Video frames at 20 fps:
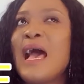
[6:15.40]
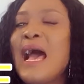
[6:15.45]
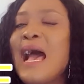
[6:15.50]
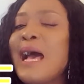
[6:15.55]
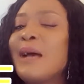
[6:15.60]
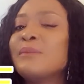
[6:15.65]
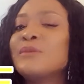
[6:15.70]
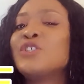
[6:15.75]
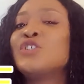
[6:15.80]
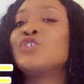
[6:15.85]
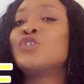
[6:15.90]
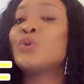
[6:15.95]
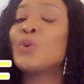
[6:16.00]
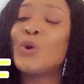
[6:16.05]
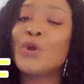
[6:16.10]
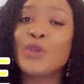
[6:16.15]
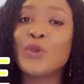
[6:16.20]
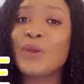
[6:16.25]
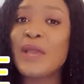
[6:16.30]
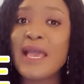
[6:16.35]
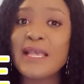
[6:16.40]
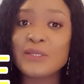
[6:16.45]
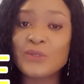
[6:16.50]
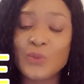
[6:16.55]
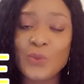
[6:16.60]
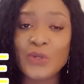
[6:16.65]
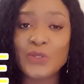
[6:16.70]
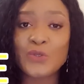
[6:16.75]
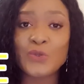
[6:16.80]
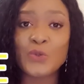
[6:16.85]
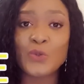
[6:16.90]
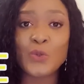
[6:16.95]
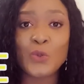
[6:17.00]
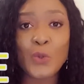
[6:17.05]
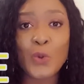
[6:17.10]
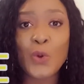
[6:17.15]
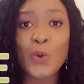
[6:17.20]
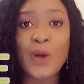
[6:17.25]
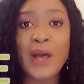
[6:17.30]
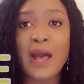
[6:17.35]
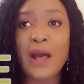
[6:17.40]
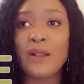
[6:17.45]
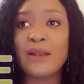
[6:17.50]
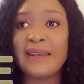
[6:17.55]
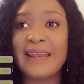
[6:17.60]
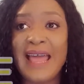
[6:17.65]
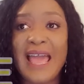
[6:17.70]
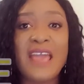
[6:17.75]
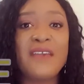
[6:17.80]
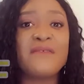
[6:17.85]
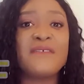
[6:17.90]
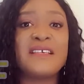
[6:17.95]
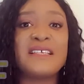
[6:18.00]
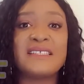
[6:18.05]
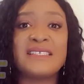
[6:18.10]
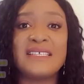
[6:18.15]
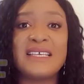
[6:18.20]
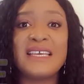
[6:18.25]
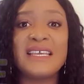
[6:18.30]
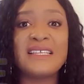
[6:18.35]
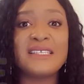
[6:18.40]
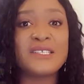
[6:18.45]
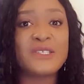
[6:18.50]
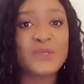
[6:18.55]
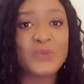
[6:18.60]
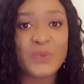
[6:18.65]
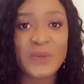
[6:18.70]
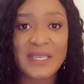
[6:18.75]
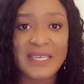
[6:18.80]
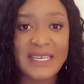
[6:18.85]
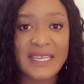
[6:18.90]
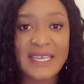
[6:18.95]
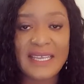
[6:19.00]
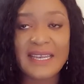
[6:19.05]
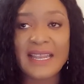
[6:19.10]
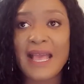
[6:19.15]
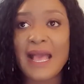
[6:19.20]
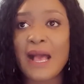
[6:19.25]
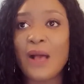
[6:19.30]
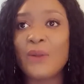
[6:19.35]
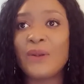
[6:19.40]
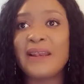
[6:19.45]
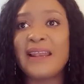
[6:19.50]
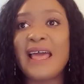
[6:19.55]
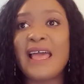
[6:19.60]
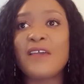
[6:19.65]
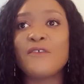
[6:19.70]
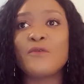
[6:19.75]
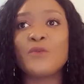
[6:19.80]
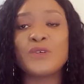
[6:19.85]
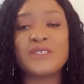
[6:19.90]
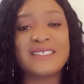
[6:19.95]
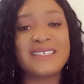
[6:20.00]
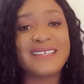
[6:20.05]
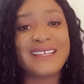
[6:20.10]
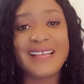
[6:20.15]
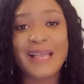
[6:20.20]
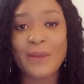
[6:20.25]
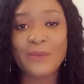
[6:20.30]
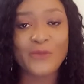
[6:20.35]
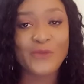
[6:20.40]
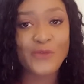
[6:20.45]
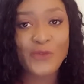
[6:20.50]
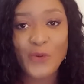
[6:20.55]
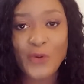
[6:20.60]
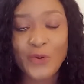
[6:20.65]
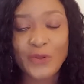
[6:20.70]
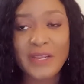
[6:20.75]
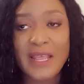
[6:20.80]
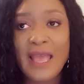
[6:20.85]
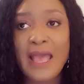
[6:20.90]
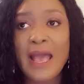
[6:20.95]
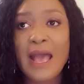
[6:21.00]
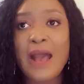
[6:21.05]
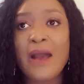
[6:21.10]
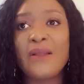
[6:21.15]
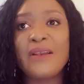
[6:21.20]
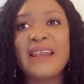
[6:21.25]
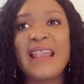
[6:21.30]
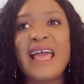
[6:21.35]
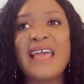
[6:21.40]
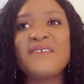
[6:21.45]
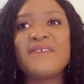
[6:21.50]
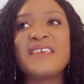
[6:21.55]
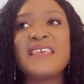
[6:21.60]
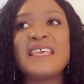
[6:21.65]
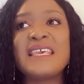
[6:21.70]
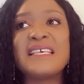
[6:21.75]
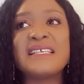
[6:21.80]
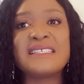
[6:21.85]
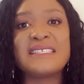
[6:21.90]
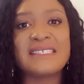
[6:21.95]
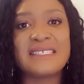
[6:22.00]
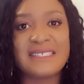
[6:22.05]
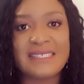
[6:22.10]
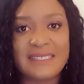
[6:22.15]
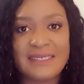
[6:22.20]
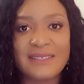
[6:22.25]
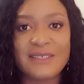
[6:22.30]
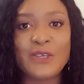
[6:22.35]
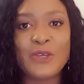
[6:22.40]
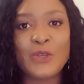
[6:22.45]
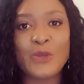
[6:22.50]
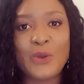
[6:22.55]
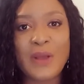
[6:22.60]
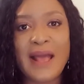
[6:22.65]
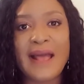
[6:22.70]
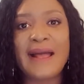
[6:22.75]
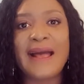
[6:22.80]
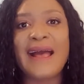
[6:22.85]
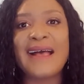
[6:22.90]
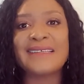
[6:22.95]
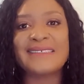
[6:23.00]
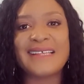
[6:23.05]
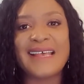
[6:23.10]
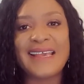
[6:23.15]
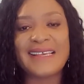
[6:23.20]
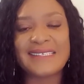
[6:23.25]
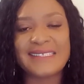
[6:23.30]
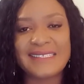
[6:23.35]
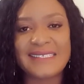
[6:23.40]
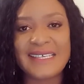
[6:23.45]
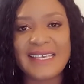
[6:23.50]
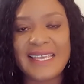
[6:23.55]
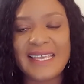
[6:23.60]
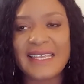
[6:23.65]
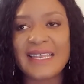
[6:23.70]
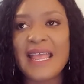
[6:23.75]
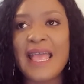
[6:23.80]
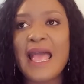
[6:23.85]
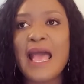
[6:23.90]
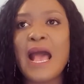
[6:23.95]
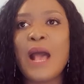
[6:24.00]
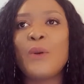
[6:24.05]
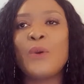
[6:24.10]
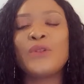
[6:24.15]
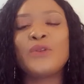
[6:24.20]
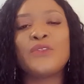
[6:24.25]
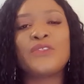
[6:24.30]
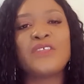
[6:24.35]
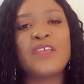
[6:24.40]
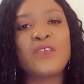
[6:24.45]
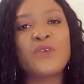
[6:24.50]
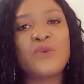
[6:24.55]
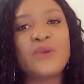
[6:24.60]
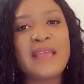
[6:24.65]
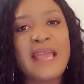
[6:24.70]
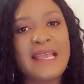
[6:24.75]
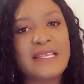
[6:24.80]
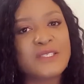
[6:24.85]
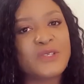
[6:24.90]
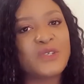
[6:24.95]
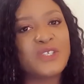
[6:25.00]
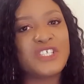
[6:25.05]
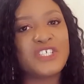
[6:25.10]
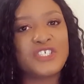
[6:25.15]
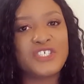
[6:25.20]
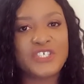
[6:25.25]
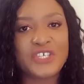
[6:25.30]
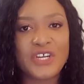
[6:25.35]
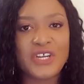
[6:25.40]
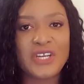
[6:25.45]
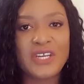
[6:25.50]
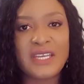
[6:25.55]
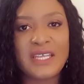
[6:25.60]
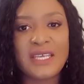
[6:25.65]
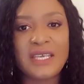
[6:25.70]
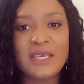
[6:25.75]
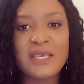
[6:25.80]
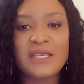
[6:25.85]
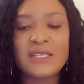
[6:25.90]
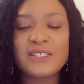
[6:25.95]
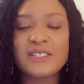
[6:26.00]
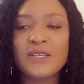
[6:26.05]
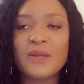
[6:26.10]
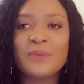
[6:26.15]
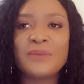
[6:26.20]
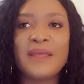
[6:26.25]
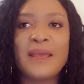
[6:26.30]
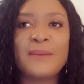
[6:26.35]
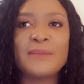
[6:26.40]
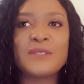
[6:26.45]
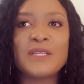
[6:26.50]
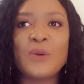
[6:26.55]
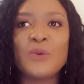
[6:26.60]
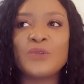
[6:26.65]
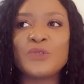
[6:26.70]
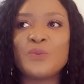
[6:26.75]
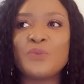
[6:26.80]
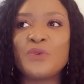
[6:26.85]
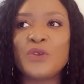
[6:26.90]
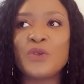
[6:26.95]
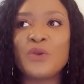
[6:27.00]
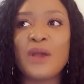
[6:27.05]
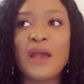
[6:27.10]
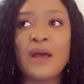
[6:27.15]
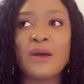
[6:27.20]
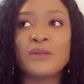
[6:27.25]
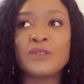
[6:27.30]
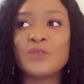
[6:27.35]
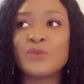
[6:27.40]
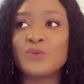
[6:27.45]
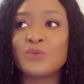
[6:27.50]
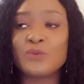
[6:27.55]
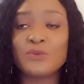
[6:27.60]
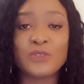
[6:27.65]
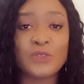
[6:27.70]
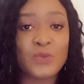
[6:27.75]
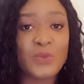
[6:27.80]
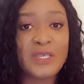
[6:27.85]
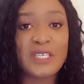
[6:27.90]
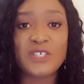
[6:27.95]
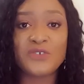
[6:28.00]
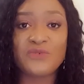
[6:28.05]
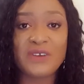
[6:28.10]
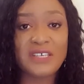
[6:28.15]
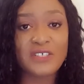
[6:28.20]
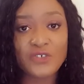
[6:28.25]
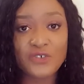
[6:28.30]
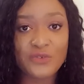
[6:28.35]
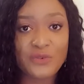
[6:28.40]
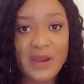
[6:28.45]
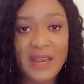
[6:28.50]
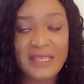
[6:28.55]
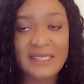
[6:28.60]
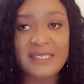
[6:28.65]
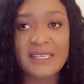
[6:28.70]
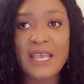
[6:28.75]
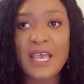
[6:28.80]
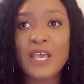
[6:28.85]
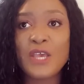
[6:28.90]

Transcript: I'm sure you guys want to know how life is in Sweden, how life was in Cameroon, how life is, you know, as I see it. I want to take you guys on a journey. Sometimes I want to bring you out to Swedish restaurants,